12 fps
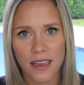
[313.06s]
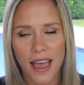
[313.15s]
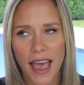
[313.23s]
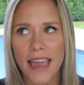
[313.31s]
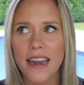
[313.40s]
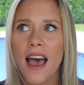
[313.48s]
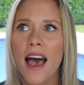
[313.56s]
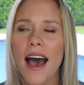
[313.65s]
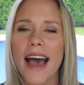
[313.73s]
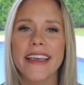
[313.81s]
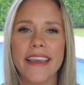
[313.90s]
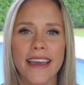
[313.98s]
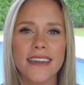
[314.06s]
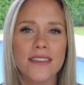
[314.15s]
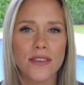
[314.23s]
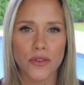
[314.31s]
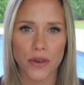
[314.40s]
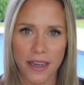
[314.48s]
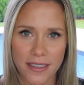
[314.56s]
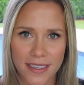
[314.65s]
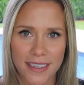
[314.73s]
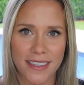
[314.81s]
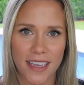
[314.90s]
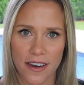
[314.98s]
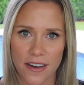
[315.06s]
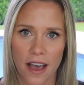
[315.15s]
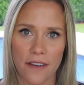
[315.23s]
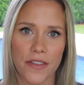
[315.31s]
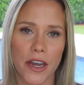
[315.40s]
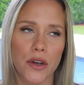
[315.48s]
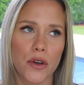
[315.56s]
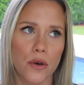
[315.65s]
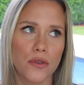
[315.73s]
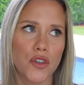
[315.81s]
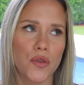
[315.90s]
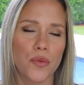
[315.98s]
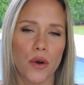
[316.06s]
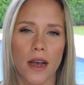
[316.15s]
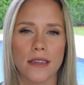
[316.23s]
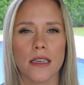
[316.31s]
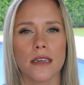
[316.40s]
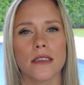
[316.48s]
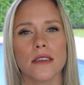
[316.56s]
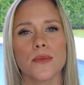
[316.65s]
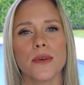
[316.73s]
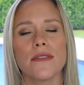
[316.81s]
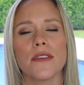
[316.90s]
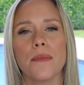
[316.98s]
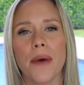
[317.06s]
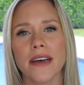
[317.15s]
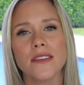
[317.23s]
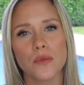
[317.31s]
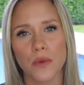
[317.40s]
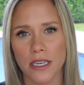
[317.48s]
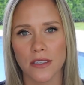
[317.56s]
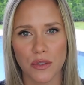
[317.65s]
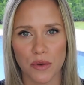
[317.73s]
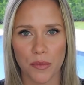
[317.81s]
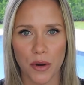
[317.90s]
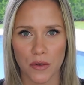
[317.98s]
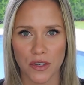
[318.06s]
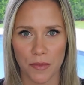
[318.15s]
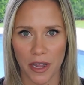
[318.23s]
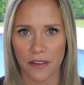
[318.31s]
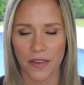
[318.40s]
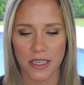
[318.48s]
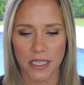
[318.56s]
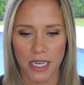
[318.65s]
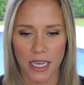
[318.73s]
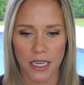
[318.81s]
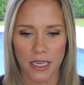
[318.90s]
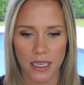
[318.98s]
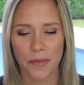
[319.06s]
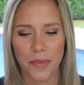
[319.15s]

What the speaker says: And I can't stress this enough that a go-to process is one of the best ways to approach manifesting.